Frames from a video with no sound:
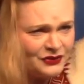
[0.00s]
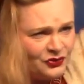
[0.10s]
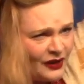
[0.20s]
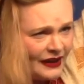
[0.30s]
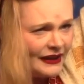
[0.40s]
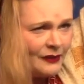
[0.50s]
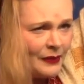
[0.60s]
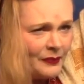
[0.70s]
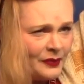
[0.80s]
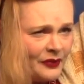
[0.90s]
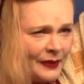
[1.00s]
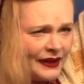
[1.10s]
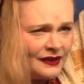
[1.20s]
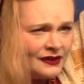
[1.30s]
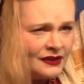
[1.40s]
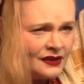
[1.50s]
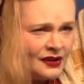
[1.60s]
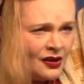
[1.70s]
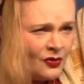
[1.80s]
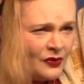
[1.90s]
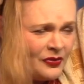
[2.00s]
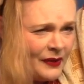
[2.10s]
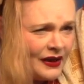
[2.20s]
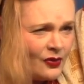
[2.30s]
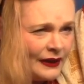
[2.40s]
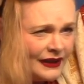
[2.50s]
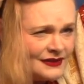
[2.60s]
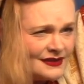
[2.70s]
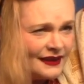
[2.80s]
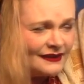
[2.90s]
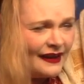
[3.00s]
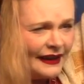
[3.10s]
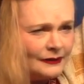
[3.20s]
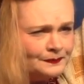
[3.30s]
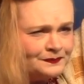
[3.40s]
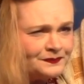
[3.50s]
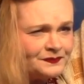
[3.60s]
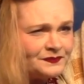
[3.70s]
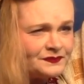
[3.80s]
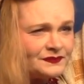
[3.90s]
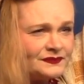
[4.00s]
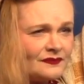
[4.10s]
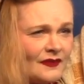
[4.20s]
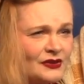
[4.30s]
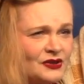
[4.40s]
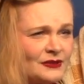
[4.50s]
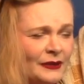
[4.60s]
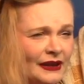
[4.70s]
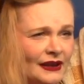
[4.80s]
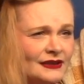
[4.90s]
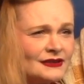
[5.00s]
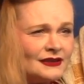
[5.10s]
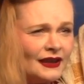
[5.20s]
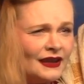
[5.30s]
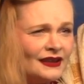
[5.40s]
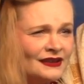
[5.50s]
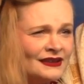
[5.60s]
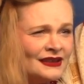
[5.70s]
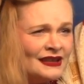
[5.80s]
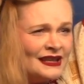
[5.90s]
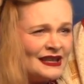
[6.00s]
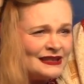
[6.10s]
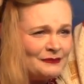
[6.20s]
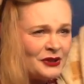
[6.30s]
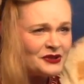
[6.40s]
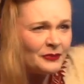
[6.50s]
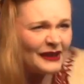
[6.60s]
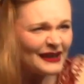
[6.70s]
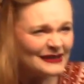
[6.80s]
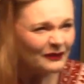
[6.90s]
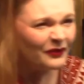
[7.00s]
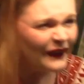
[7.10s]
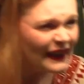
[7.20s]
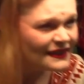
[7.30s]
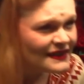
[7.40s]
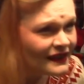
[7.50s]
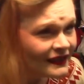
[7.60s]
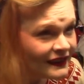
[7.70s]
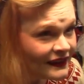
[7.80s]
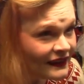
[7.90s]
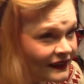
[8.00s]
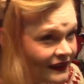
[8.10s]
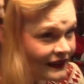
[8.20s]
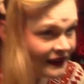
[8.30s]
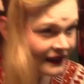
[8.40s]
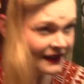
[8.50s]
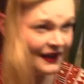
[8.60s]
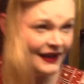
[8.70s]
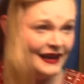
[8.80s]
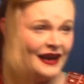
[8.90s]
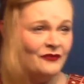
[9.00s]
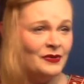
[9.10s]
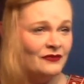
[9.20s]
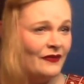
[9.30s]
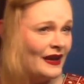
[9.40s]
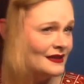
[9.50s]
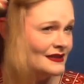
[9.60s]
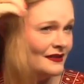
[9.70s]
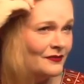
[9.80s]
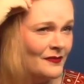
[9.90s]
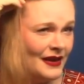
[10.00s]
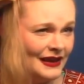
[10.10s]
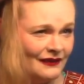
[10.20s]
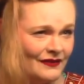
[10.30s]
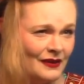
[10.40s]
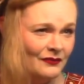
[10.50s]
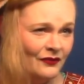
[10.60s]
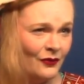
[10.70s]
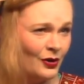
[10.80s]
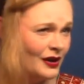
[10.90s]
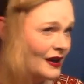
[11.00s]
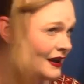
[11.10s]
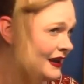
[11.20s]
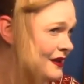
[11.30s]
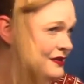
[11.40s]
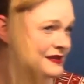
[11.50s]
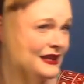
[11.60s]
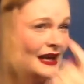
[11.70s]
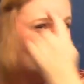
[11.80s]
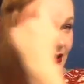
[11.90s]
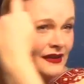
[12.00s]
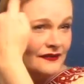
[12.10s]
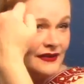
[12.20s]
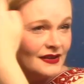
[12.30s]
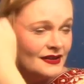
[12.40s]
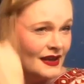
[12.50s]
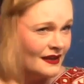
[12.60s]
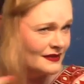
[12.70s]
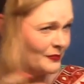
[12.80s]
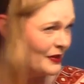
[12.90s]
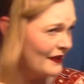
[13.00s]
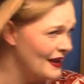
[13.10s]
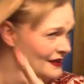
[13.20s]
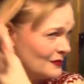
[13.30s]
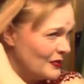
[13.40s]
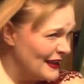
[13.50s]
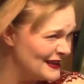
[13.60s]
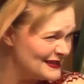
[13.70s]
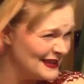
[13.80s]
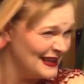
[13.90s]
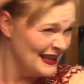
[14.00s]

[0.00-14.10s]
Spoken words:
do try to keep up with my queens online just because, especially because I'm fans and have been fans of many of them for years now. I have to hairspray that into place.